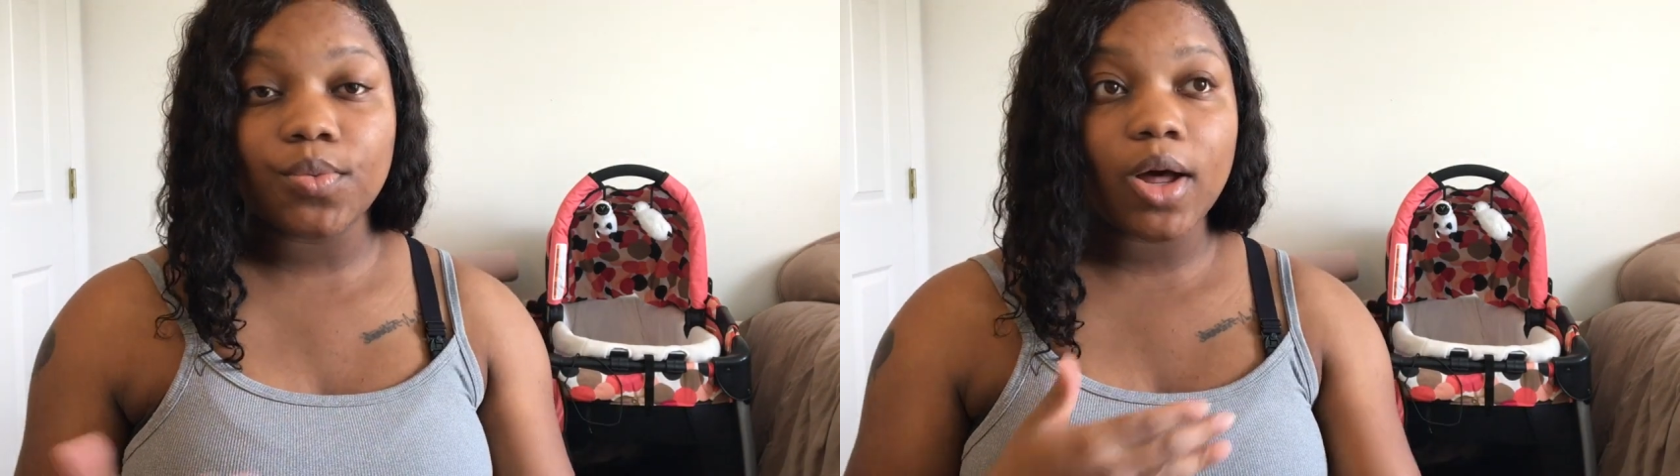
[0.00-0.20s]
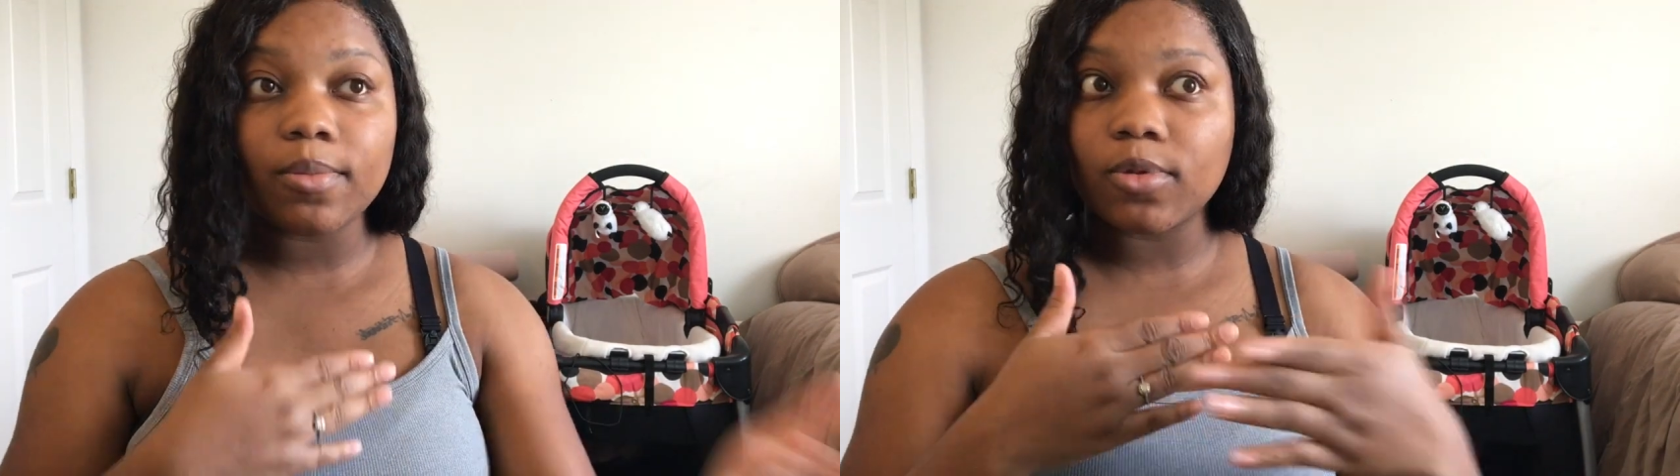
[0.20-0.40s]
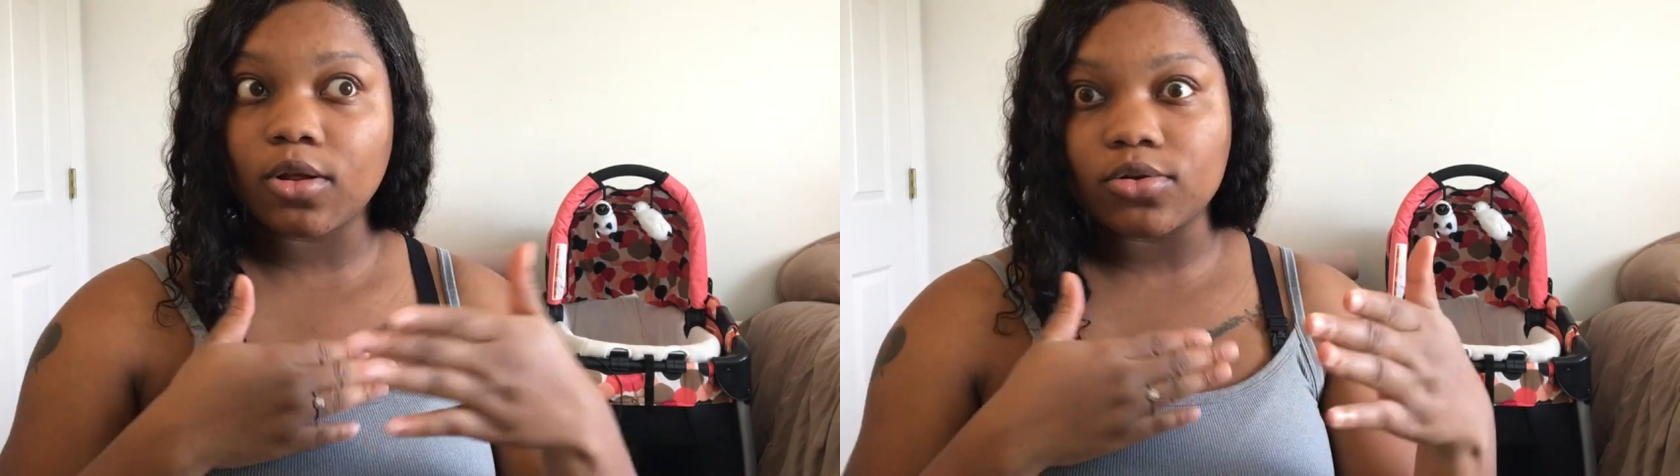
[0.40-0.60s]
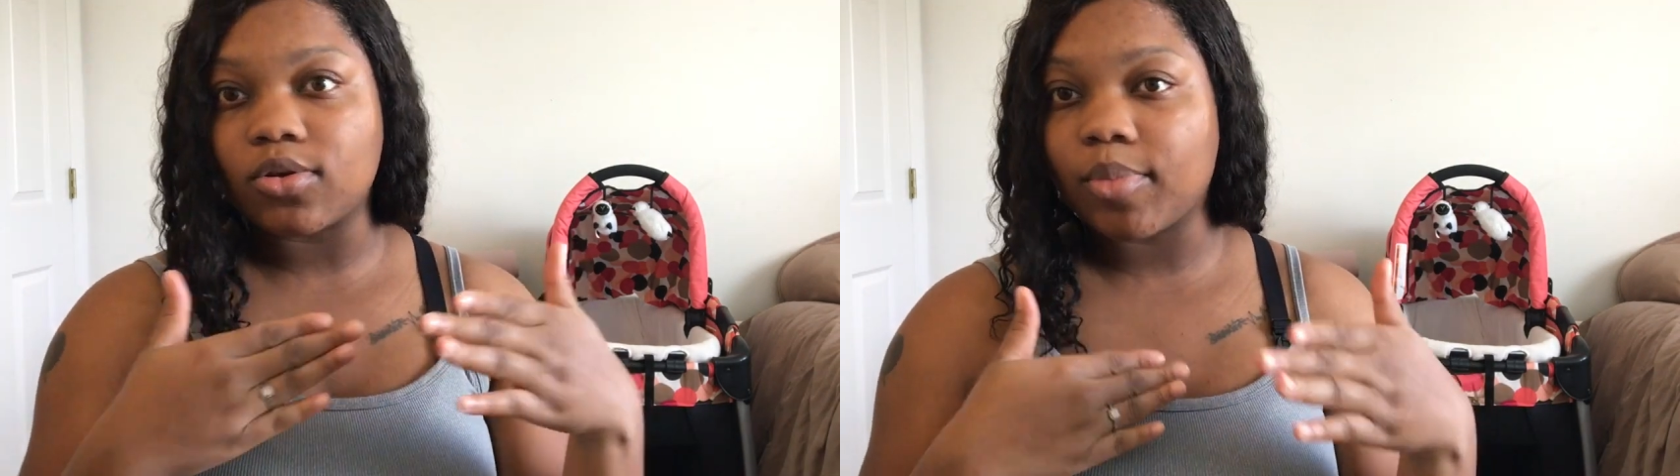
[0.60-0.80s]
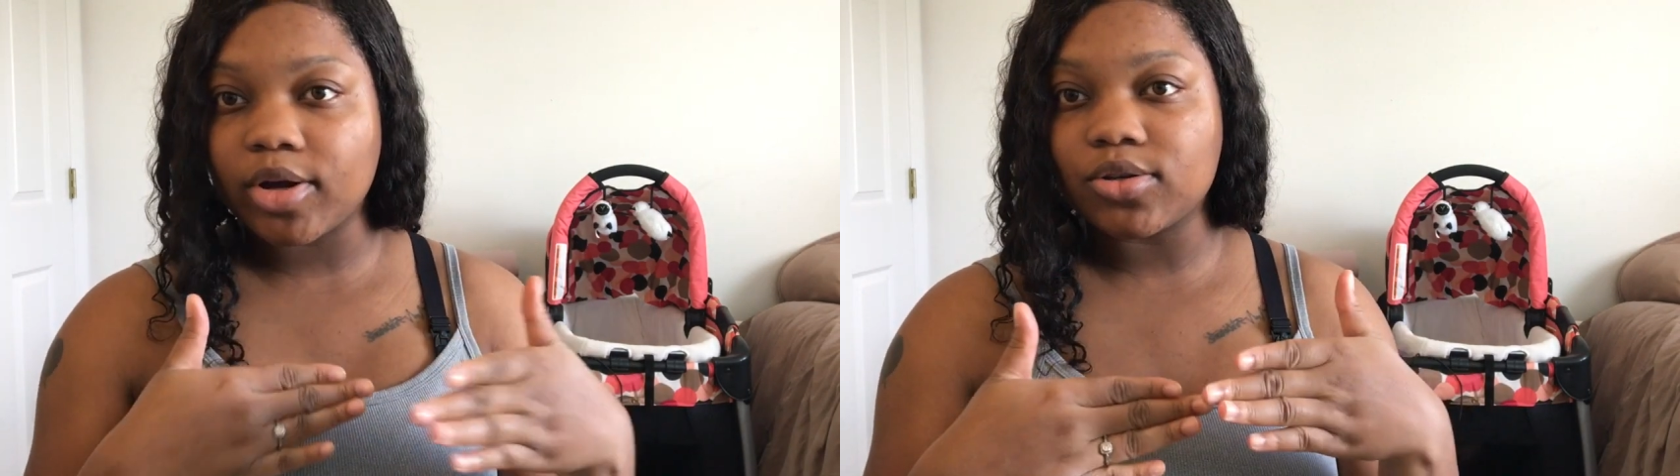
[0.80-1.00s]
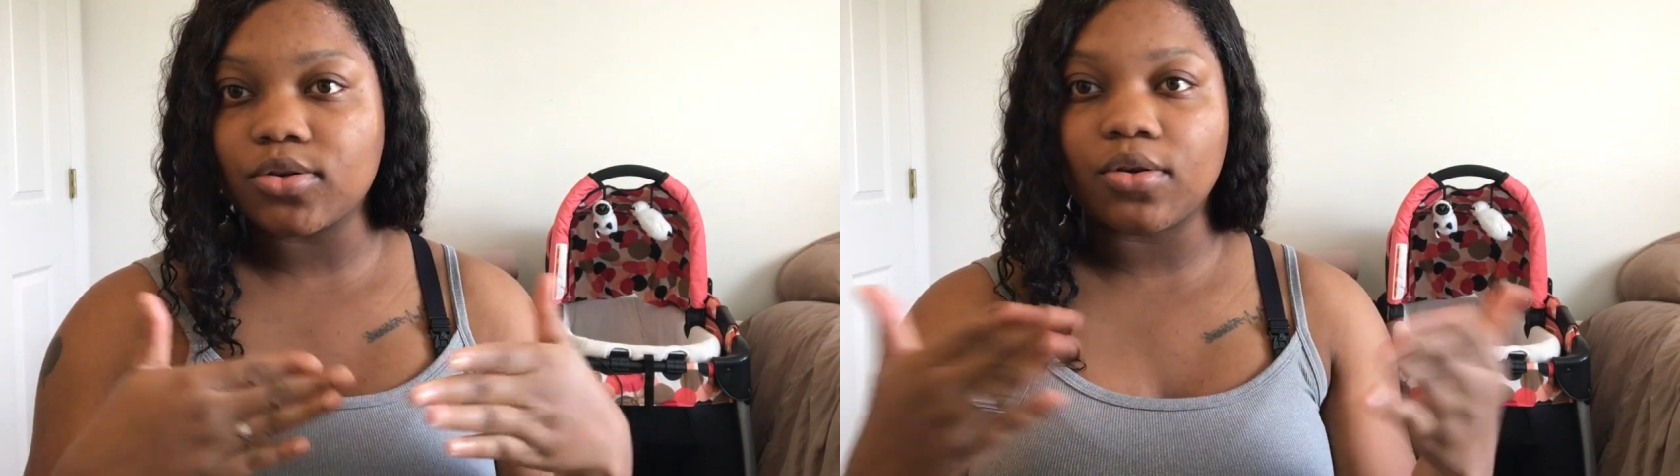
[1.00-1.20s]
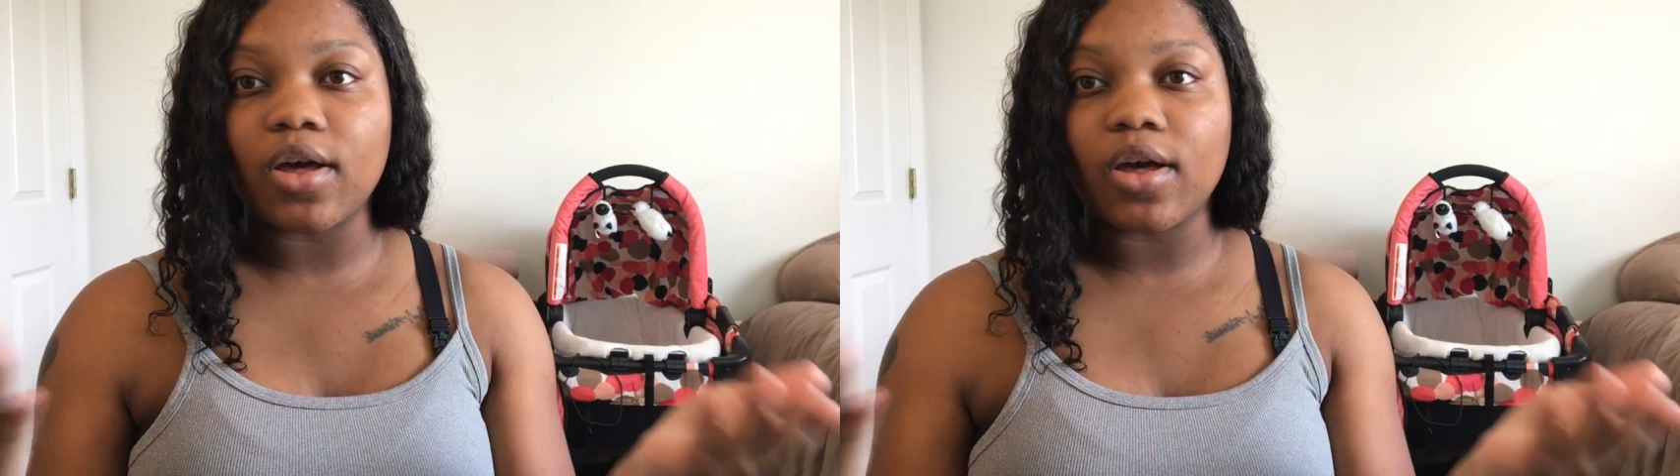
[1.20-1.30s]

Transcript: up close and personal.